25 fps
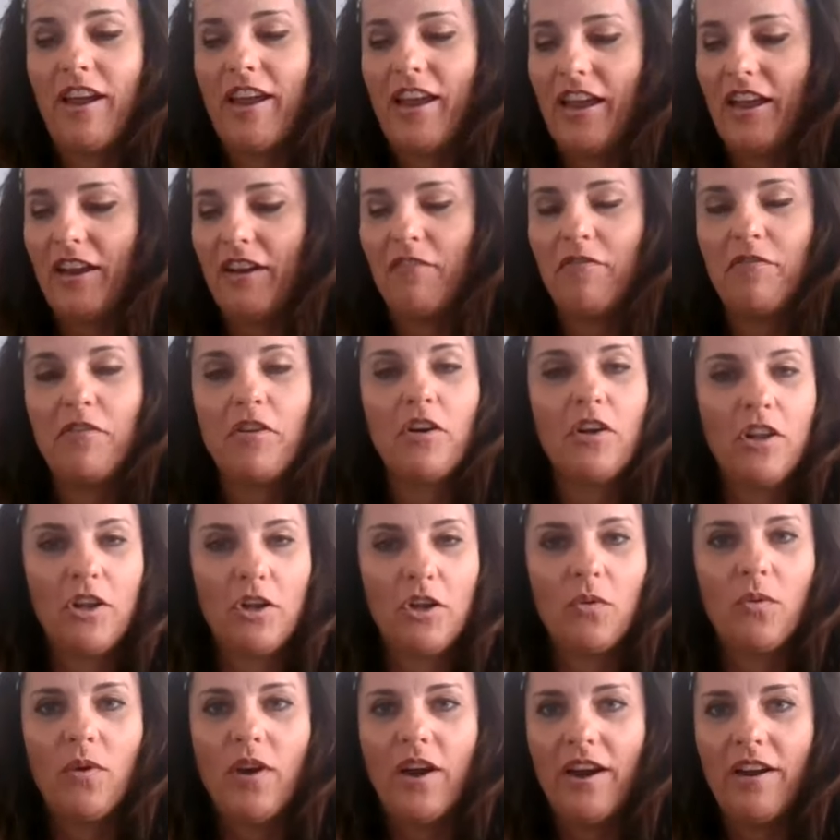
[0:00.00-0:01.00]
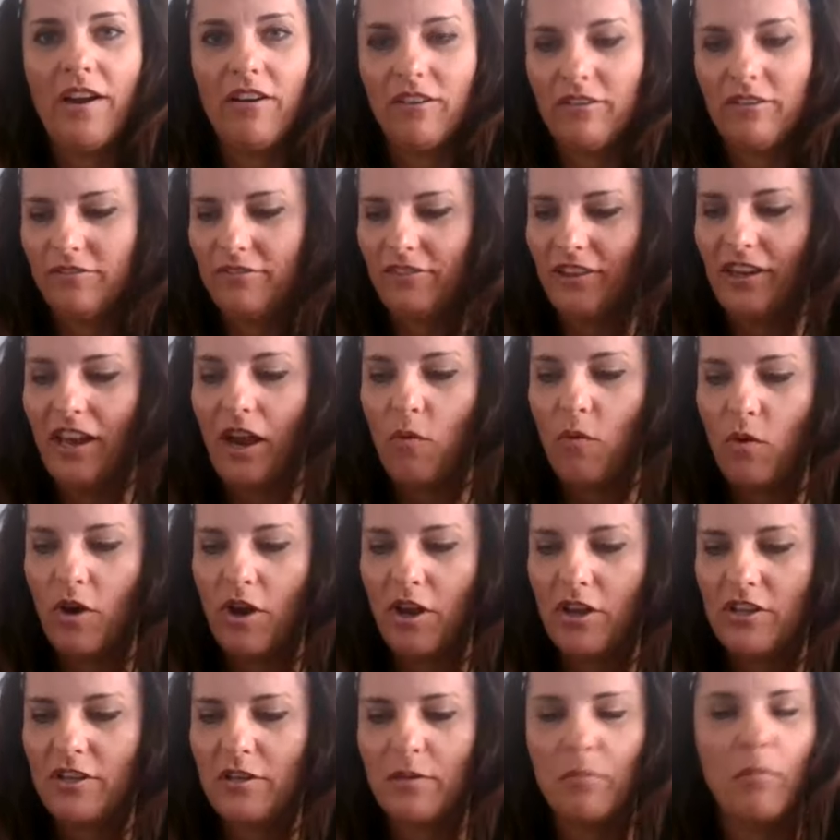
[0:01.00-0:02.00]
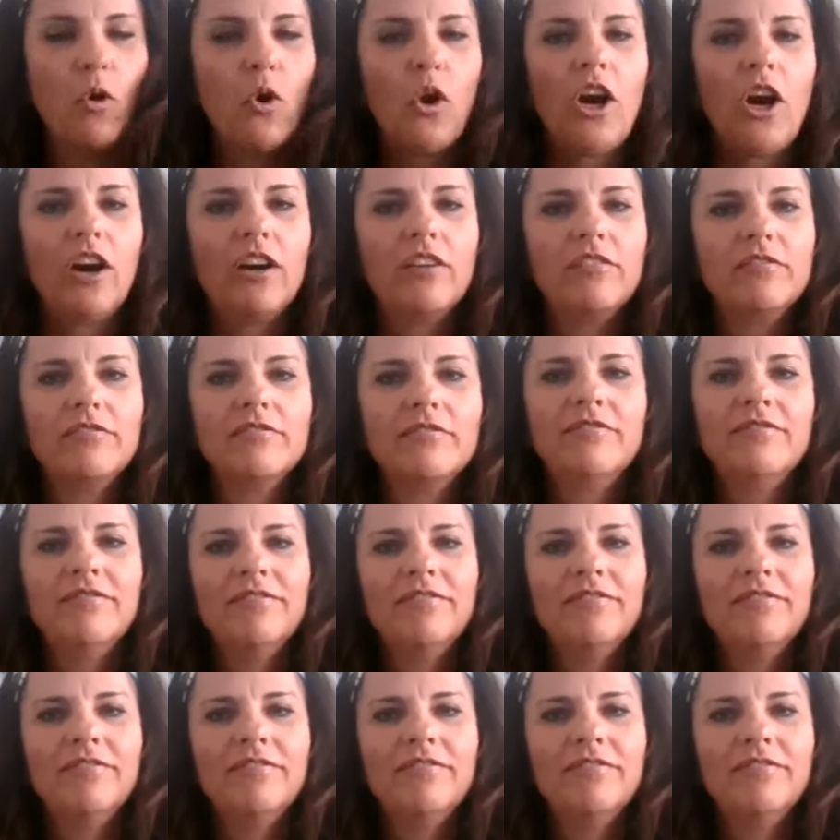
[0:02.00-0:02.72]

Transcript: I had it for a little while. I want some more.